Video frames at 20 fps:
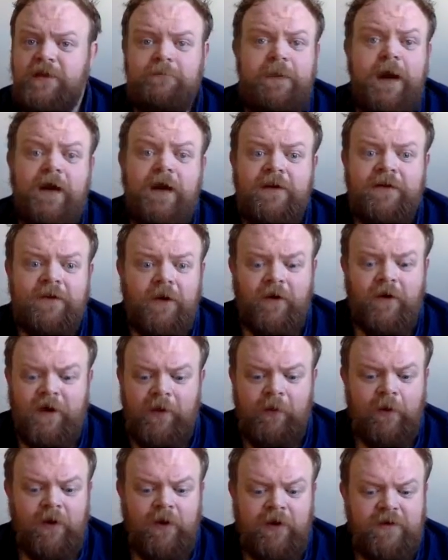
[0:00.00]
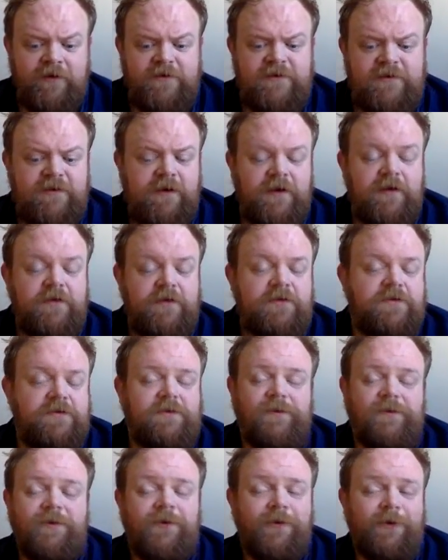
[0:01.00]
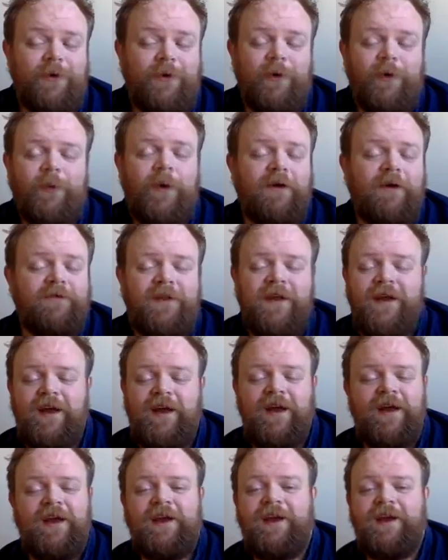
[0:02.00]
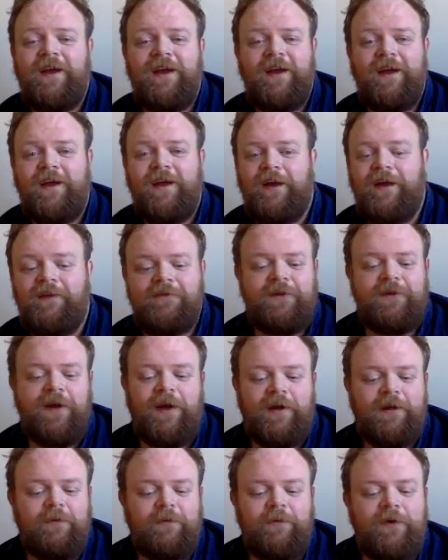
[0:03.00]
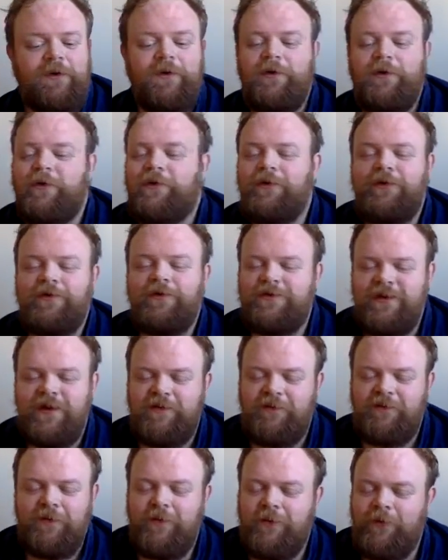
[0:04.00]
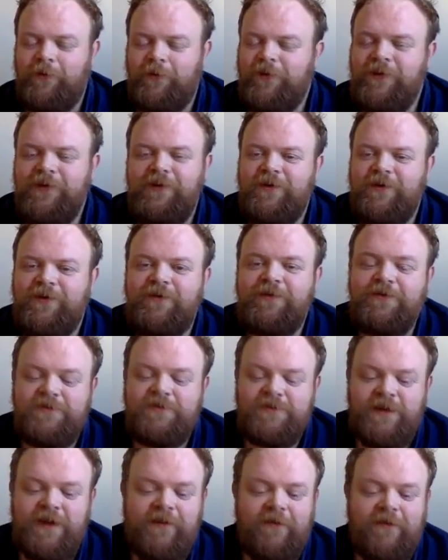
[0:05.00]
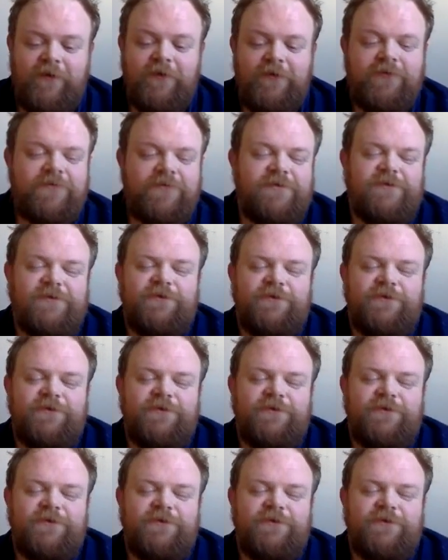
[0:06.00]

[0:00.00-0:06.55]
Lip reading: the melancholy words, "Soup of the evening, beautiful, beautiful